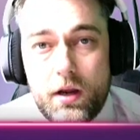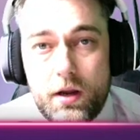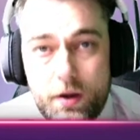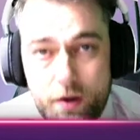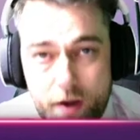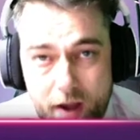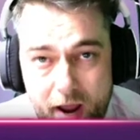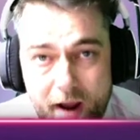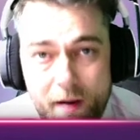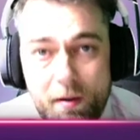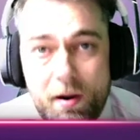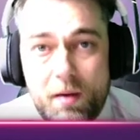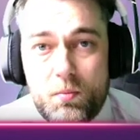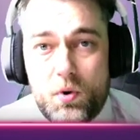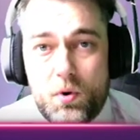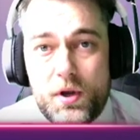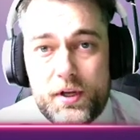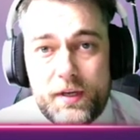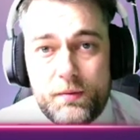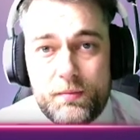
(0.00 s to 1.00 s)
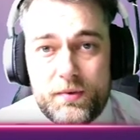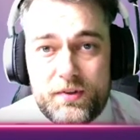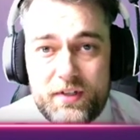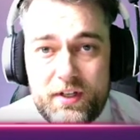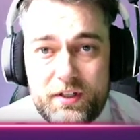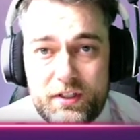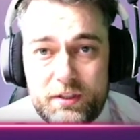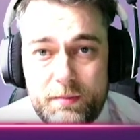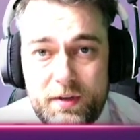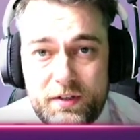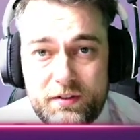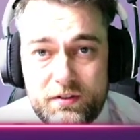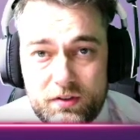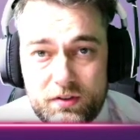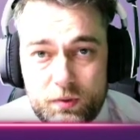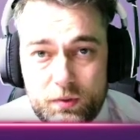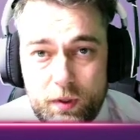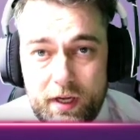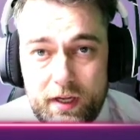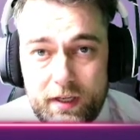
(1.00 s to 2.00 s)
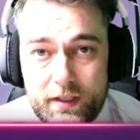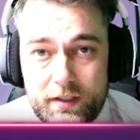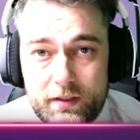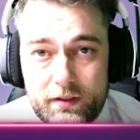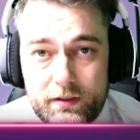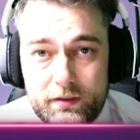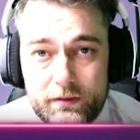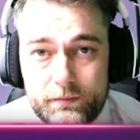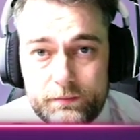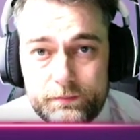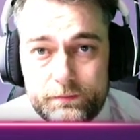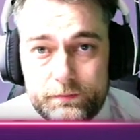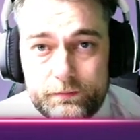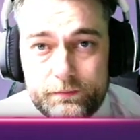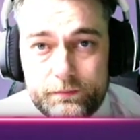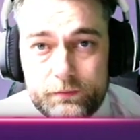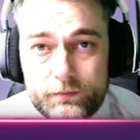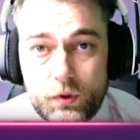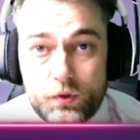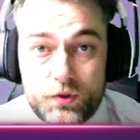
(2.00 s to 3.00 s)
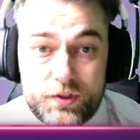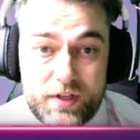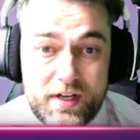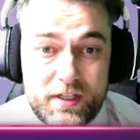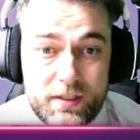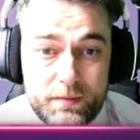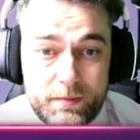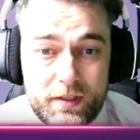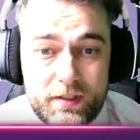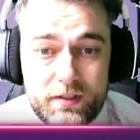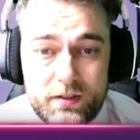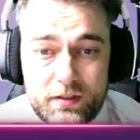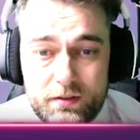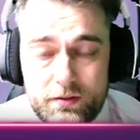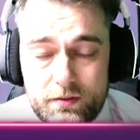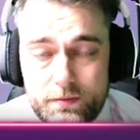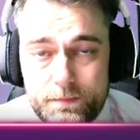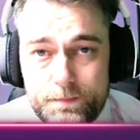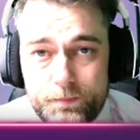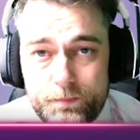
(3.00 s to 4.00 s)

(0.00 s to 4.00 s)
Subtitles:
Now I'm working with centimetres squared, or centimetres.